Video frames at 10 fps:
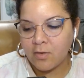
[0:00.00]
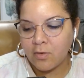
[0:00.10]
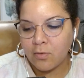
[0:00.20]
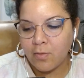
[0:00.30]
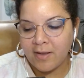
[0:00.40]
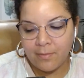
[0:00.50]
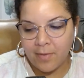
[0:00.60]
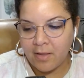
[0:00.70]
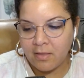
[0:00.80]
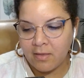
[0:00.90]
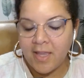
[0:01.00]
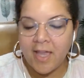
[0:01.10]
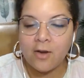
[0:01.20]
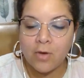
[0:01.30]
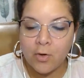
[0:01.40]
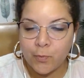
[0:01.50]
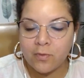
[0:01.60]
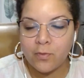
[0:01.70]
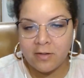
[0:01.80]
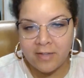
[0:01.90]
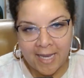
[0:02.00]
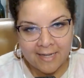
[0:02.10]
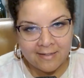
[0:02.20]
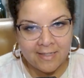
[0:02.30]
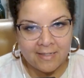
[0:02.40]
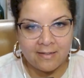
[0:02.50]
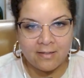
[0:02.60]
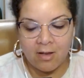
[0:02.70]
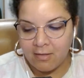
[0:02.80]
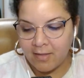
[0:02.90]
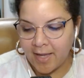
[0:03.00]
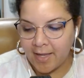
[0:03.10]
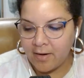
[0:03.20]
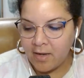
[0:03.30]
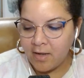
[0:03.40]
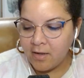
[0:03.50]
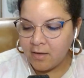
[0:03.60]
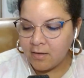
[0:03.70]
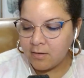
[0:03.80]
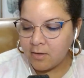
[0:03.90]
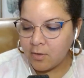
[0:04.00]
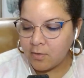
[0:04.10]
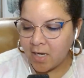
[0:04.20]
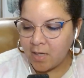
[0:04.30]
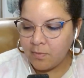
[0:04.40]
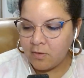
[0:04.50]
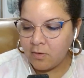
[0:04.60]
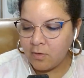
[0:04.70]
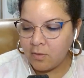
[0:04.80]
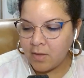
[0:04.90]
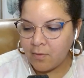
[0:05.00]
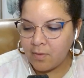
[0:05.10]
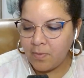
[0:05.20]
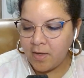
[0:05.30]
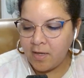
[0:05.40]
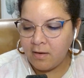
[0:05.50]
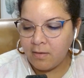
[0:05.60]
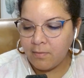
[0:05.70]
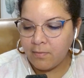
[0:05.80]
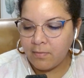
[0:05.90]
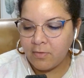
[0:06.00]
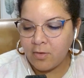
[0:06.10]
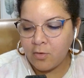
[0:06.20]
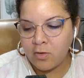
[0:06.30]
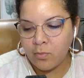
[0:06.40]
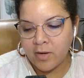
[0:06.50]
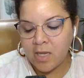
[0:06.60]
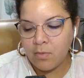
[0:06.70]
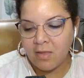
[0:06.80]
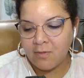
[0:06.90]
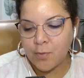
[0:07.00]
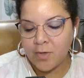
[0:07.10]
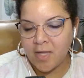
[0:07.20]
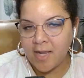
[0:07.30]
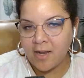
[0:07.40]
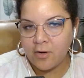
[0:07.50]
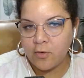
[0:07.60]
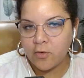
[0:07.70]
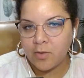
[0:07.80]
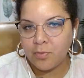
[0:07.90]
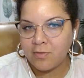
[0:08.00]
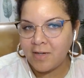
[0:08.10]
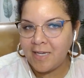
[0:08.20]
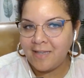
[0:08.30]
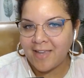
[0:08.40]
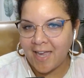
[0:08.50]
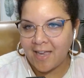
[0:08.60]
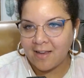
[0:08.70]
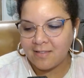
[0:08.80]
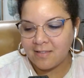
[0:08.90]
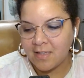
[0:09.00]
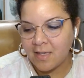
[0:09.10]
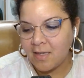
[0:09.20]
Twice a month. Yeah, gross, before taxes, all that. So times 2, that would be, so she's working with like 4,800 pre-tax.